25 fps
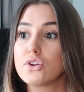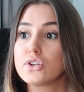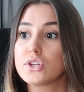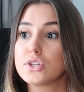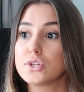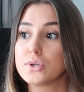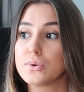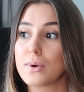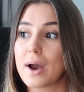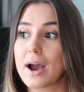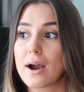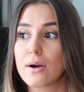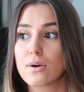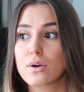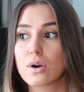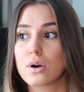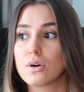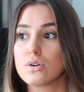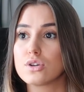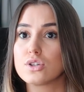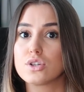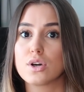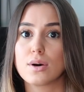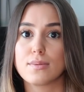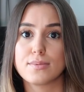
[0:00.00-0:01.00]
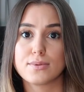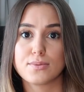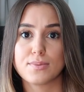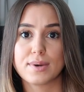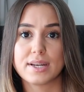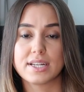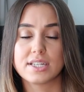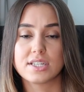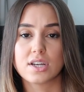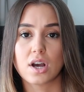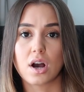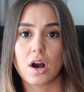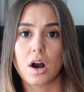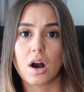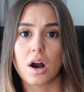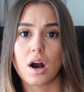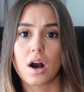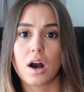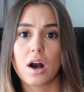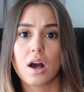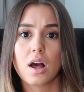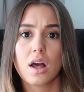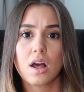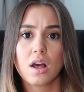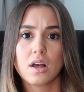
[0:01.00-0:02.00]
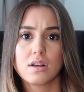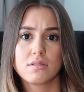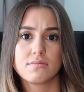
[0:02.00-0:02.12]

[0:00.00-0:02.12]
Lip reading: to alcohol shops which are